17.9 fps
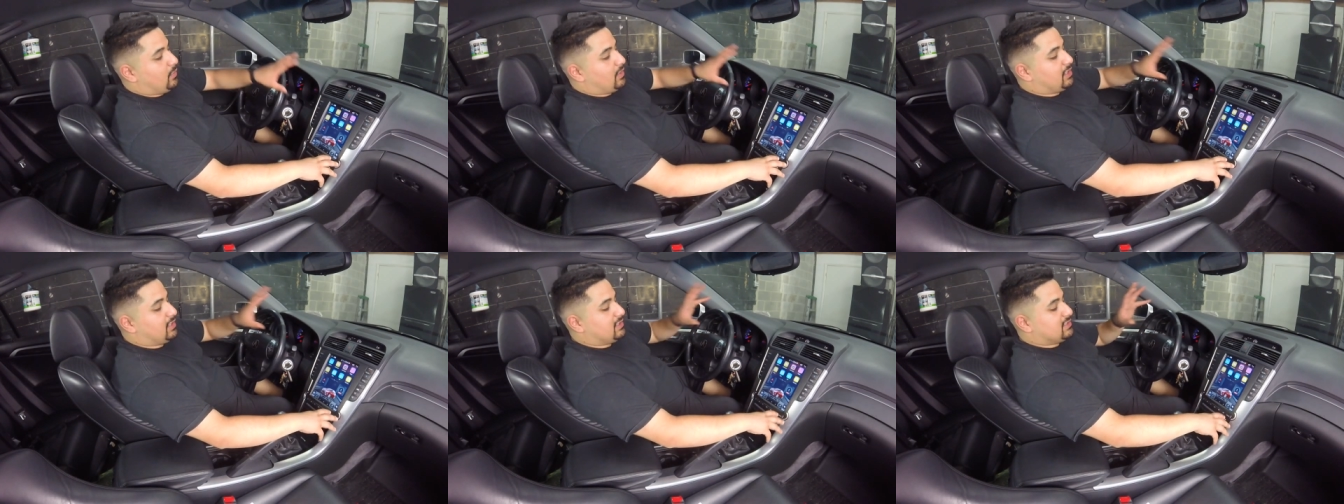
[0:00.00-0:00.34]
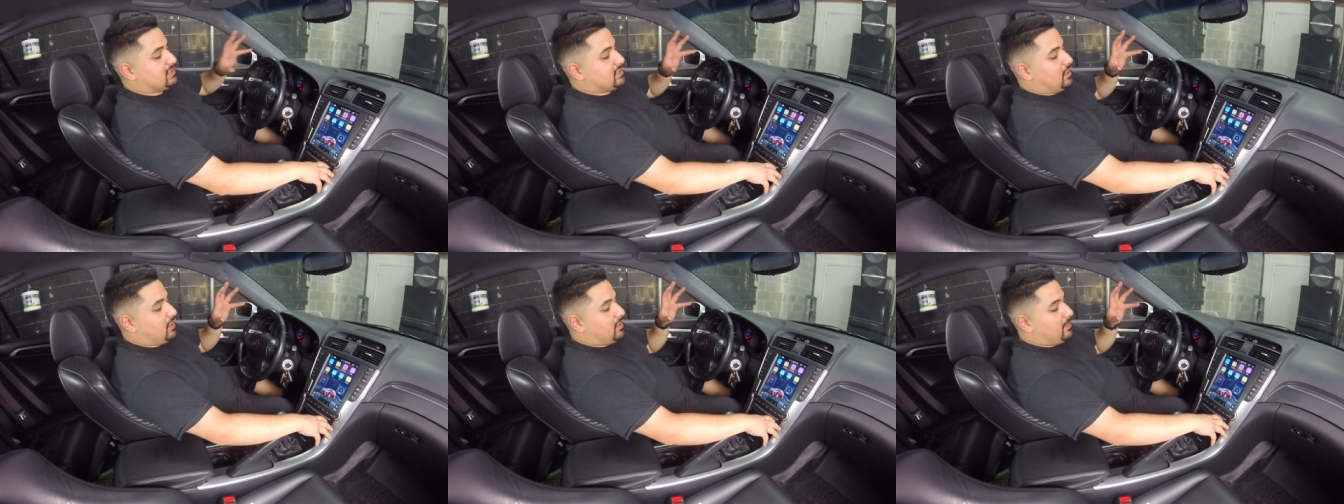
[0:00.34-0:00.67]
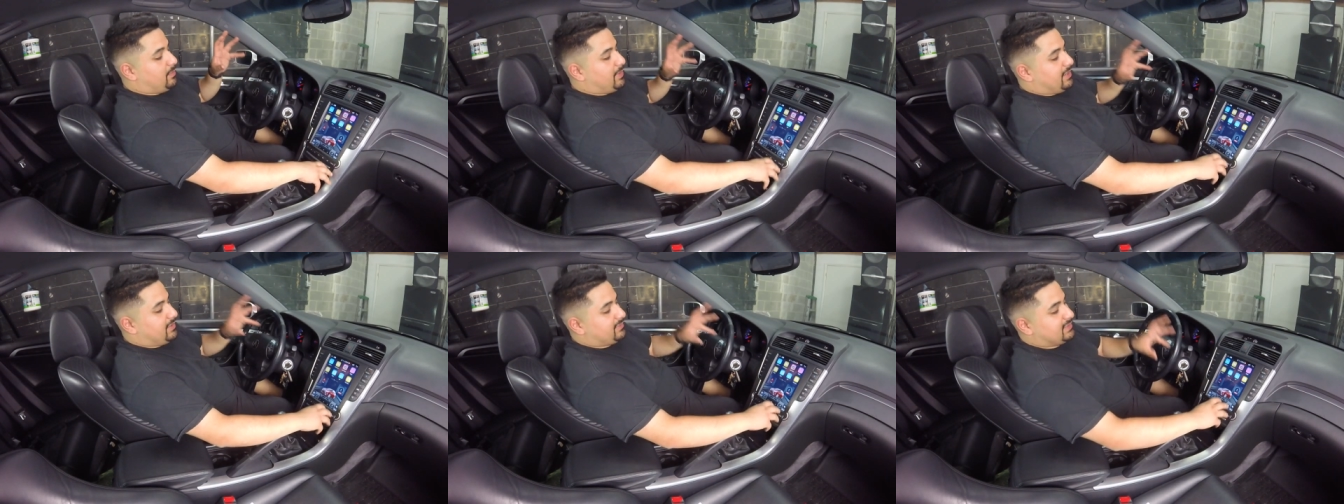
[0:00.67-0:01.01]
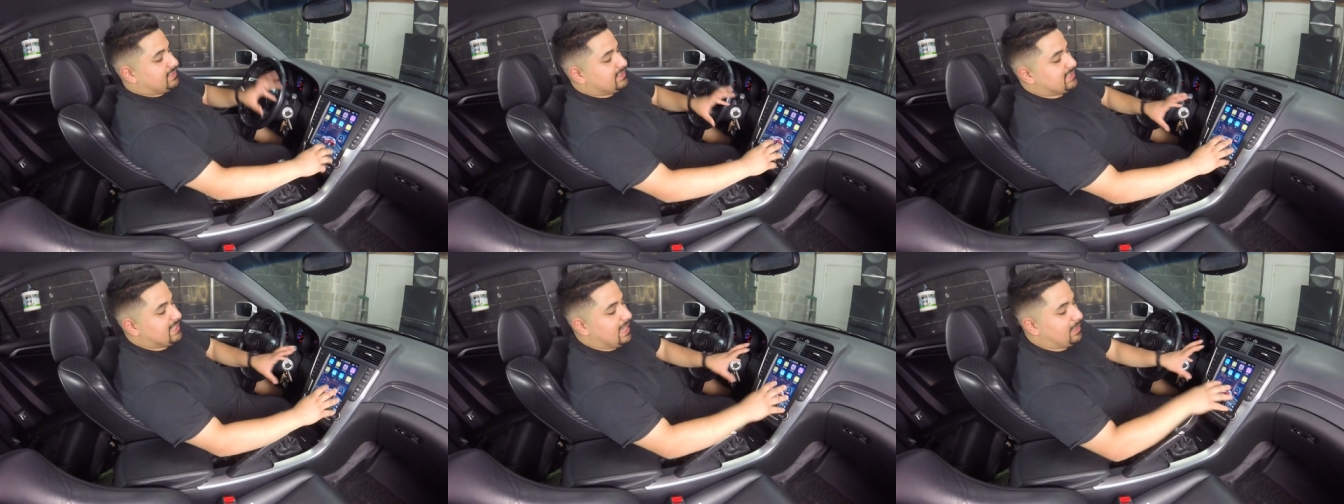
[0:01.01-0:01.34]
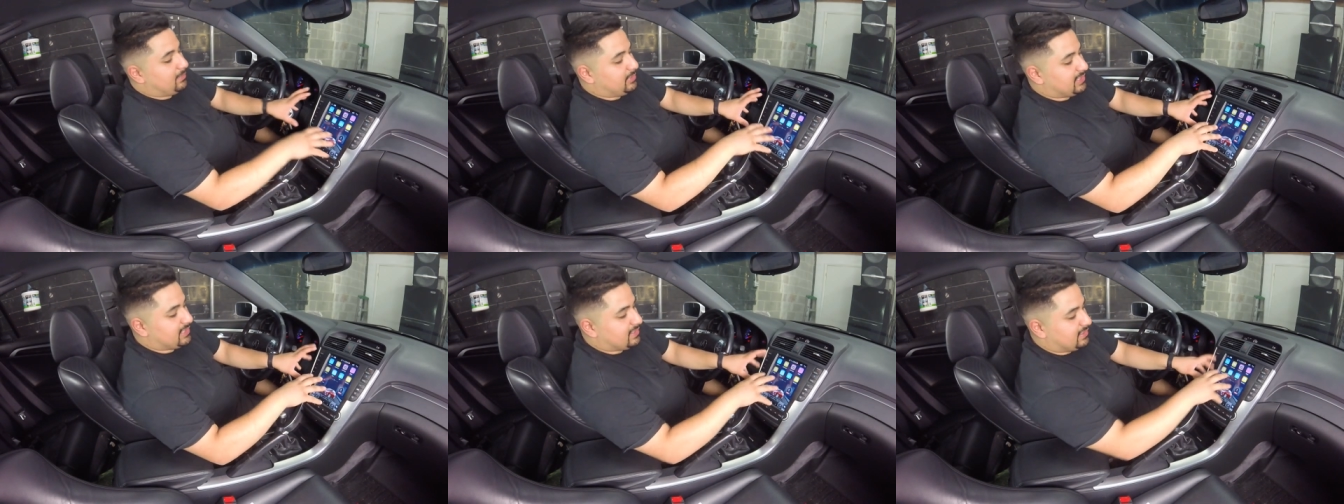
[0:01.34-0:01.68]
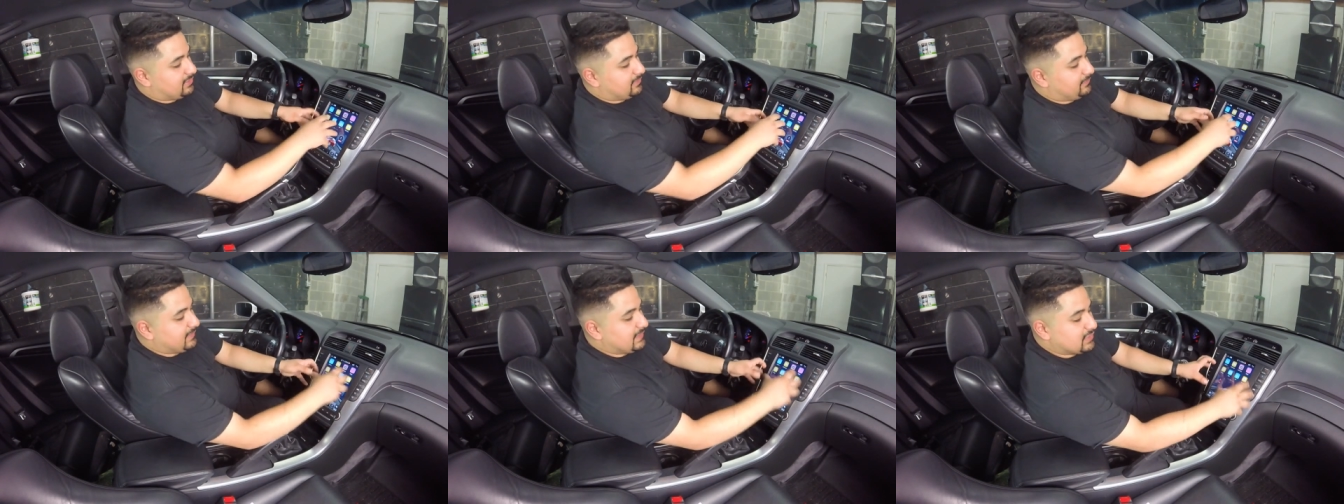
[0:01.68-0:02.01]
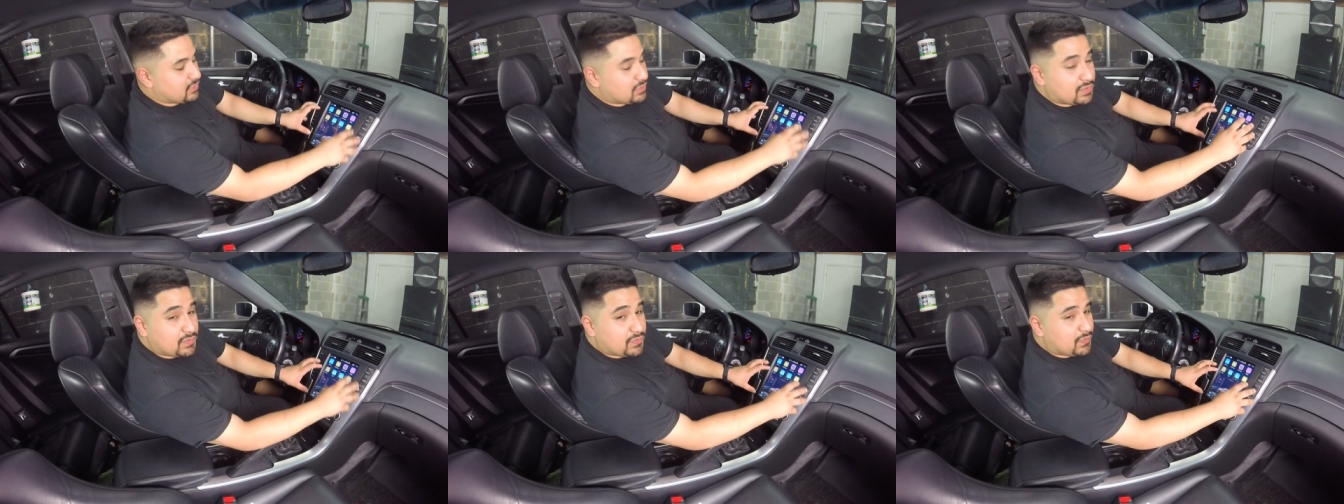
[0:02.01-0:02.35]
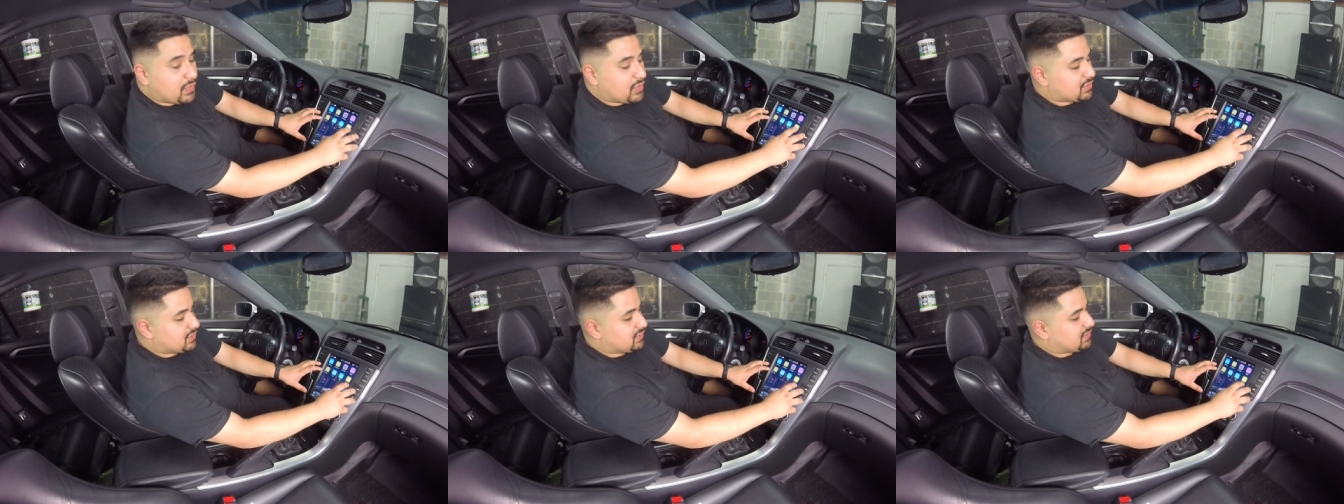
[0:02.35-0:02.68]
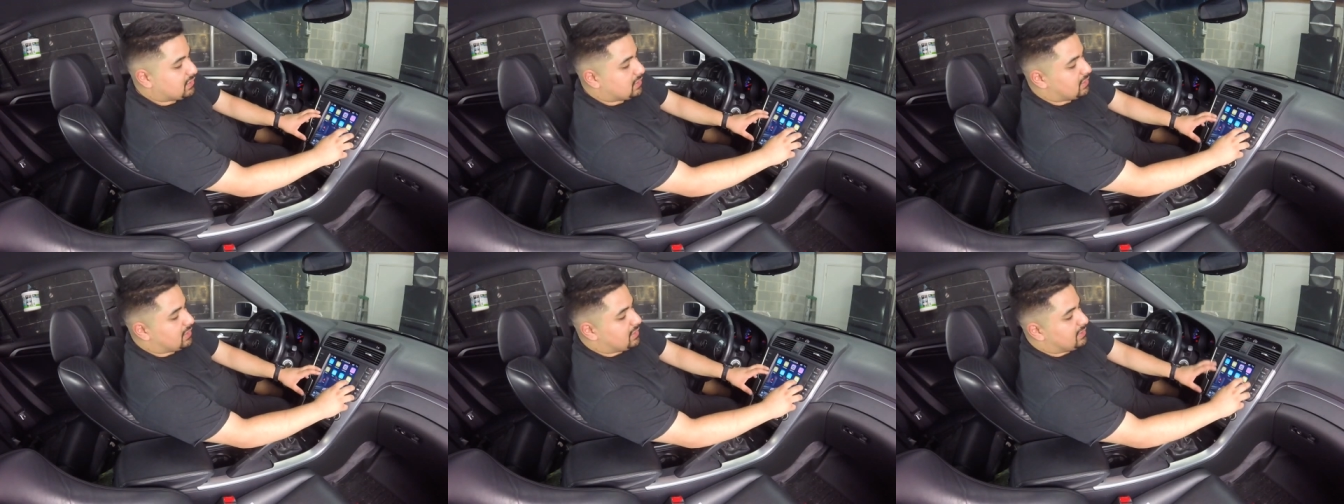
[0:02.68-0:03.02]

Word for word: We're gonna talk about the tablet kind of features first,